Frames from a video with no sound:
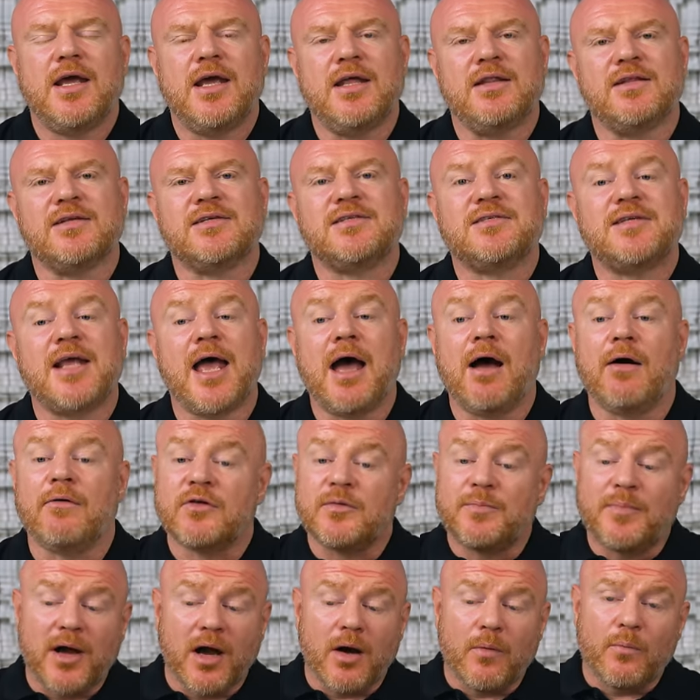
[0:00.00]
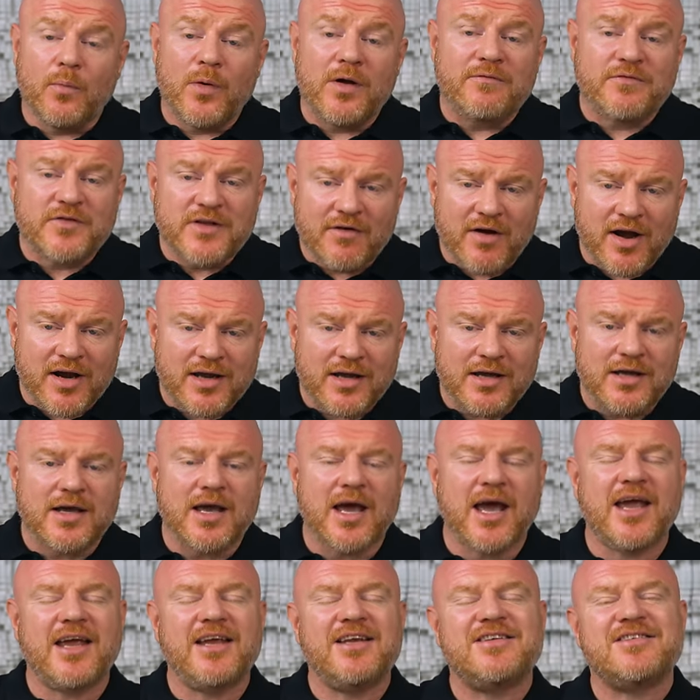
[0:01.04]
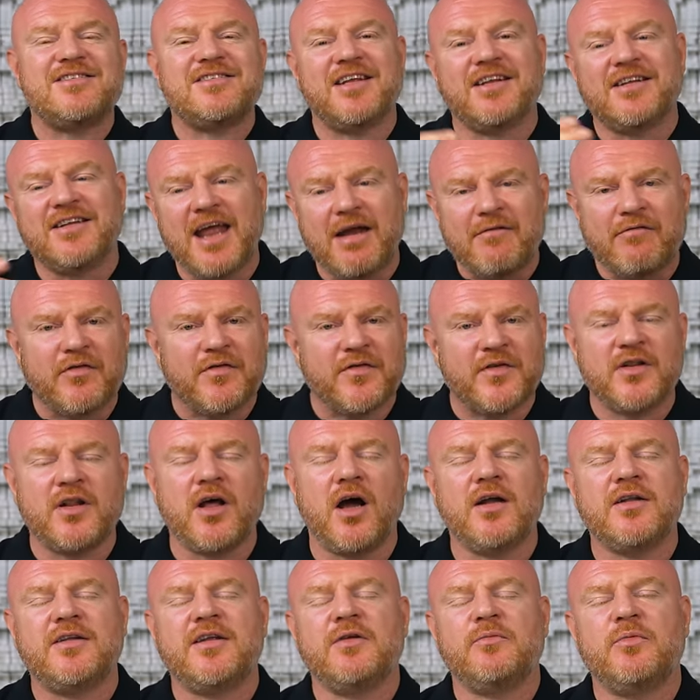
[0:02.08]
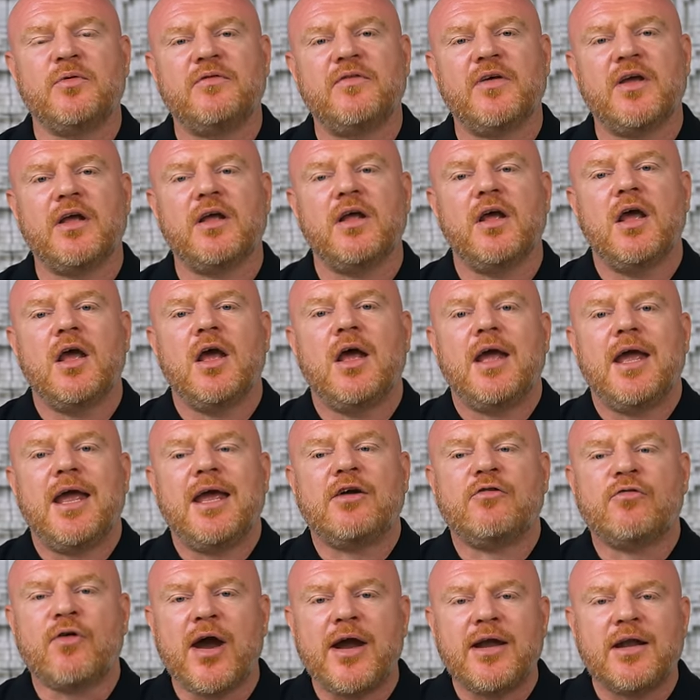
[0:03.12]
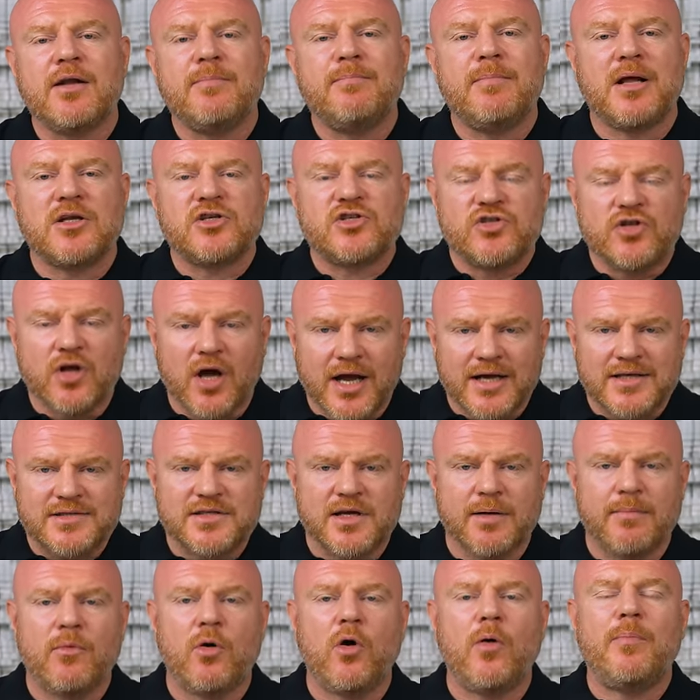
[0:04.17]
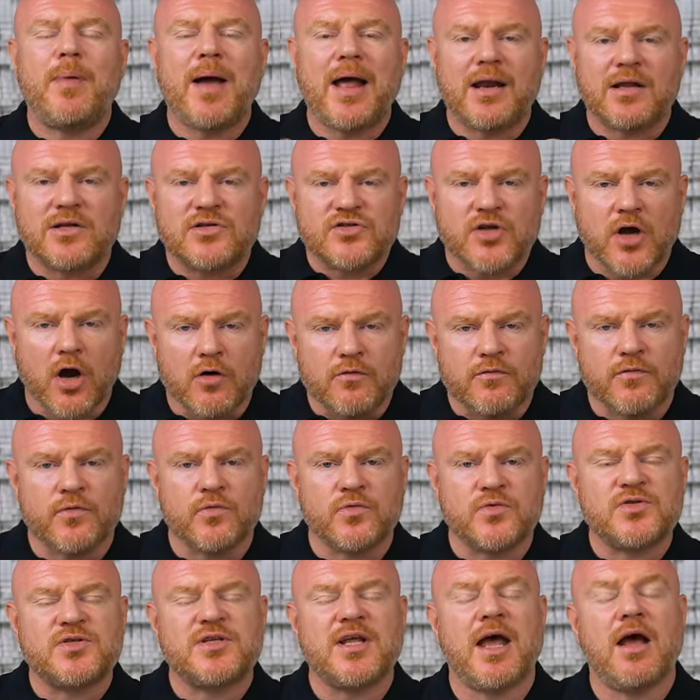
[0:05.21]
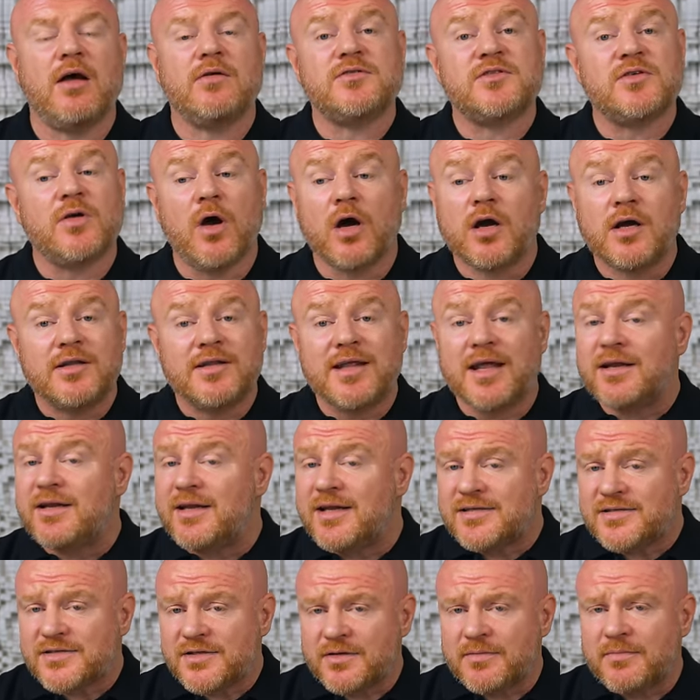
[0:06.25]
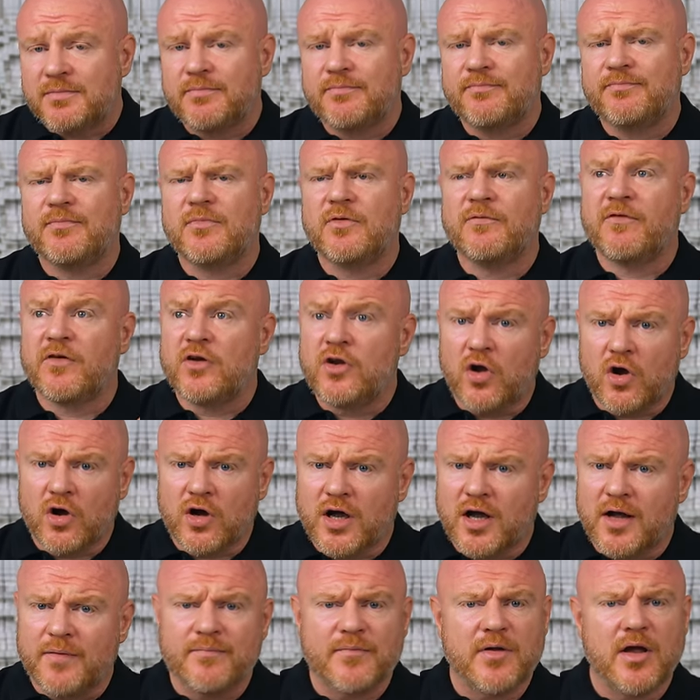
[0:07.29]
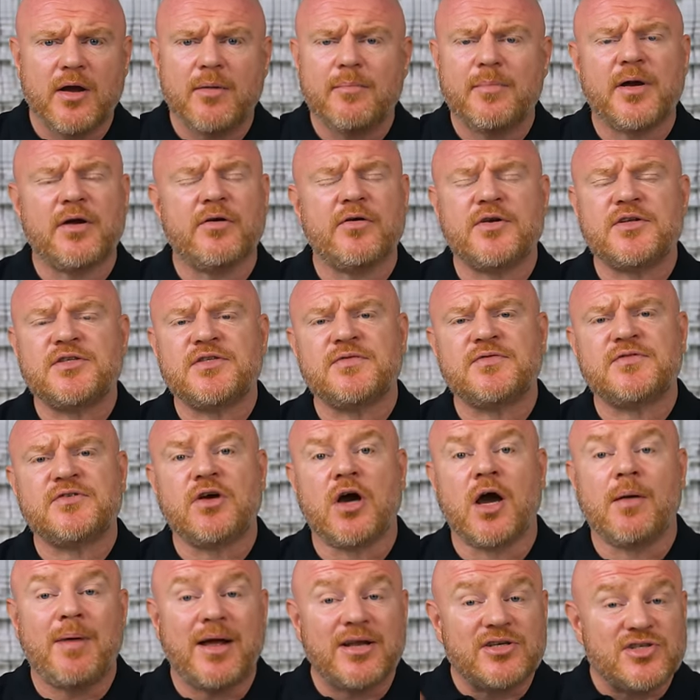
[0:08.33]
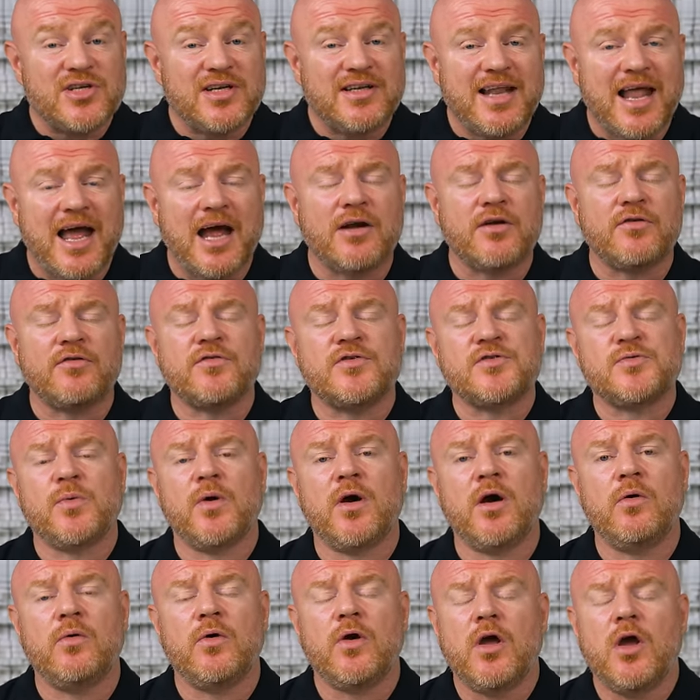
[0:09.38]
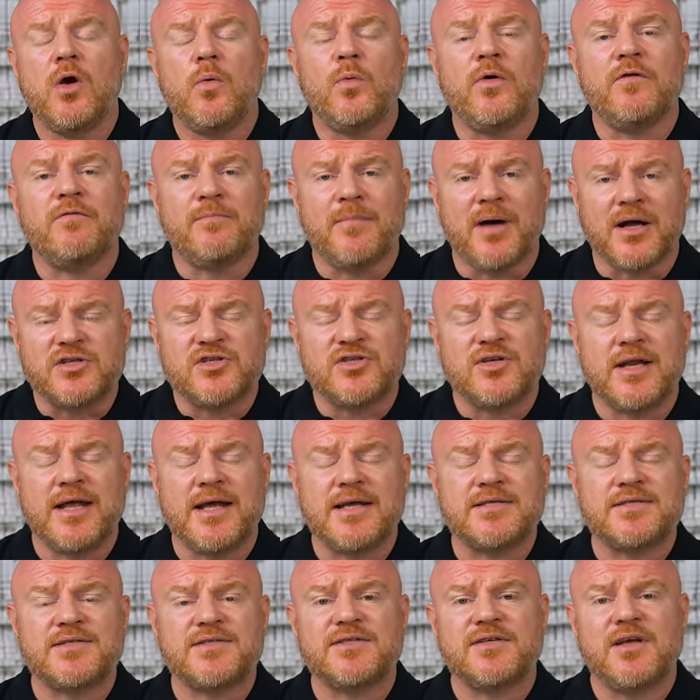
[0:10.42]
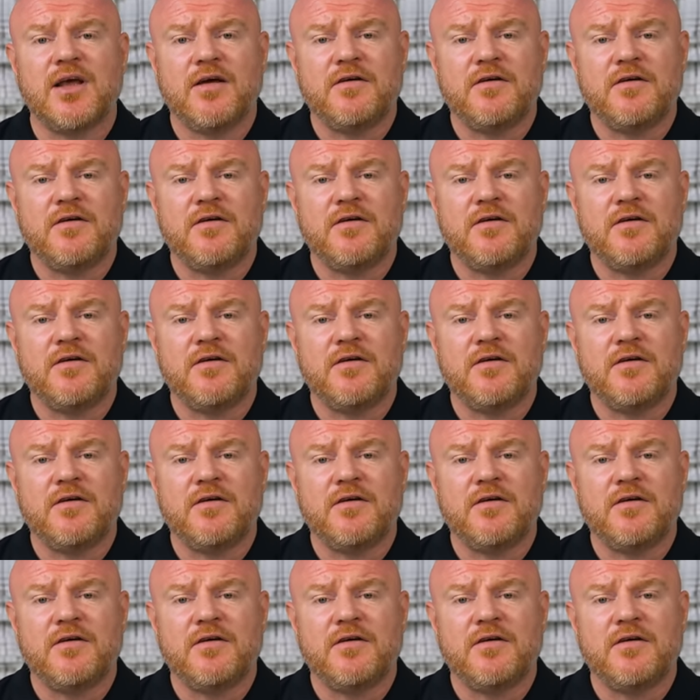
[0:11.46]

in the sound. But with Dirac engaged and everything that I did with it, it created a much nicer, more balanced overall sound. So I could then listen for longer periods of time, actually louder as well, with much less